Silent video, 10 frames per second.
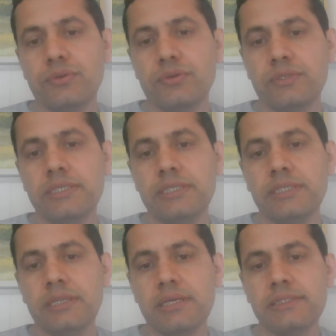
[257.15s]
sit
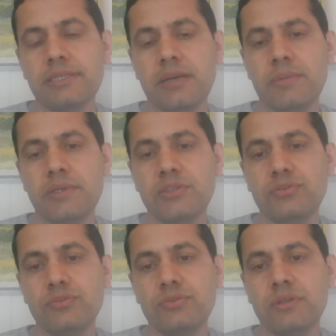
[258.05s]
in the exam and
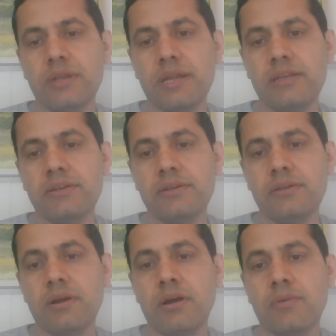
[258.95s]
choose the right
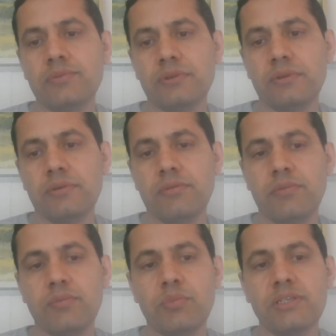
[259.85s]
option
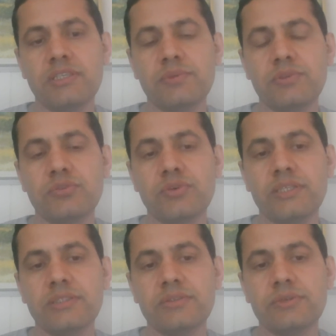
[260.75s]
from the multiple
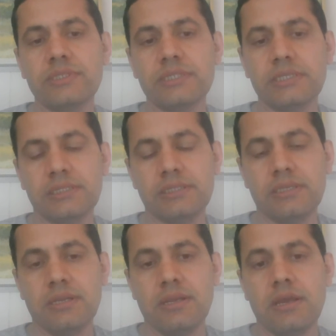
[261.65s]
choice questions.
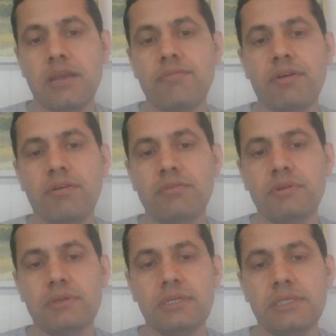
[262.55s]
I found
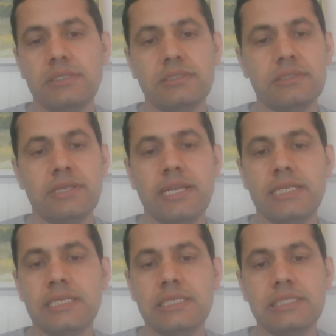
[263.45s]
it is the
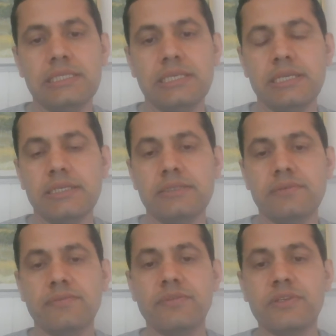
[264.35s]
great series of
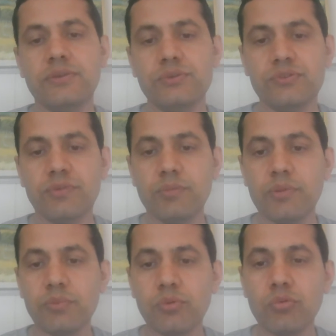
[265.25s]
videos for
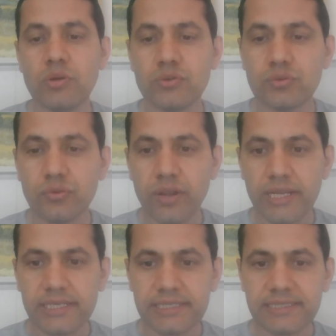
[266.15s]
people who want to
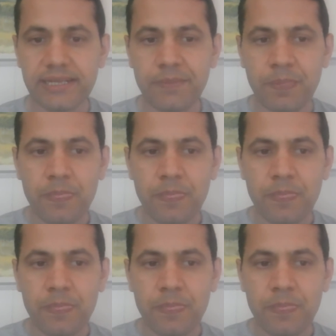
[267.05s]
write exam.